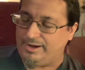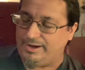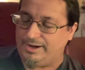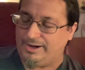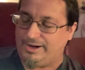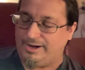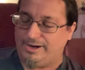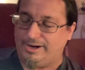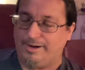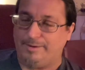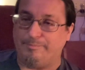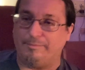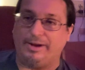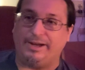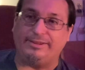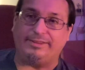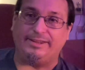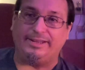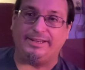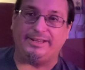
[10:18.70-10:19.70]
I
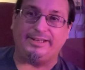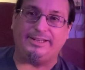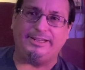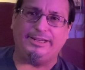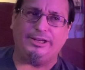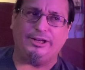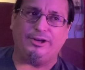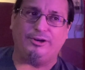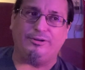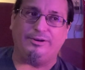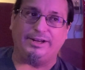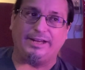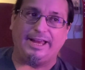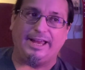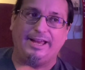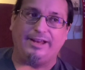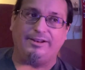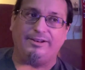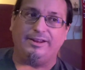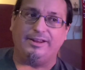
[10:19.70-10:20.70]
think,
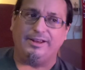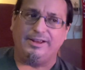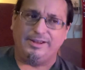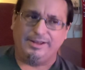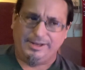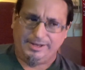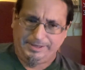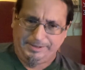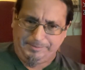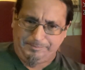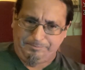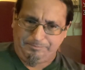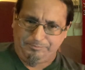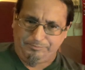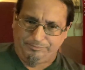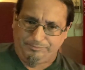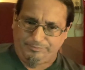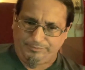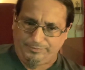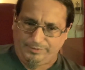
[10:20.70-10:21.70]
again,
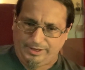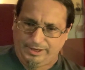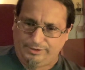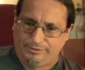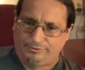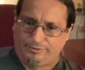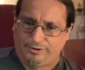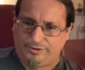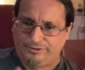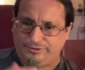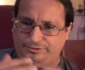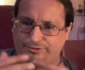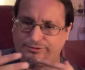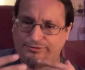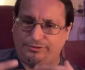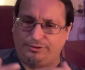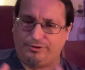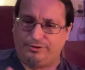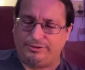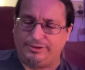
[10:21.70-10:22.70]
as far as the
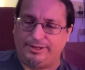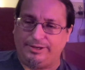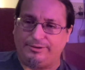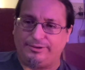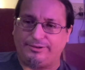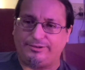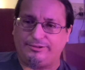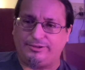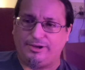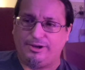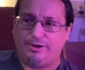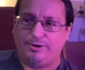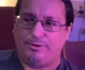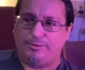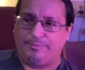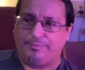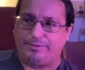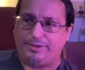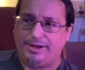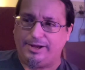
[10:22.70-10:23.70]
song lyrics
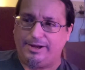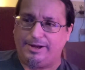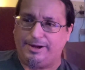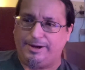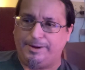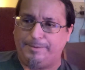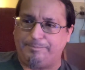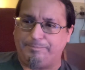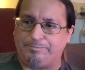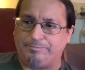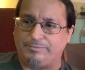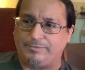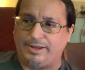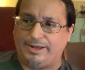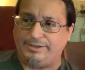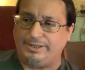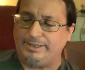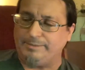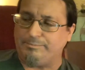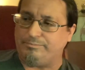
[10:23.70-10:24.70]
go, I
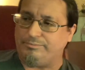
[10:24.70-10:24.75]
think,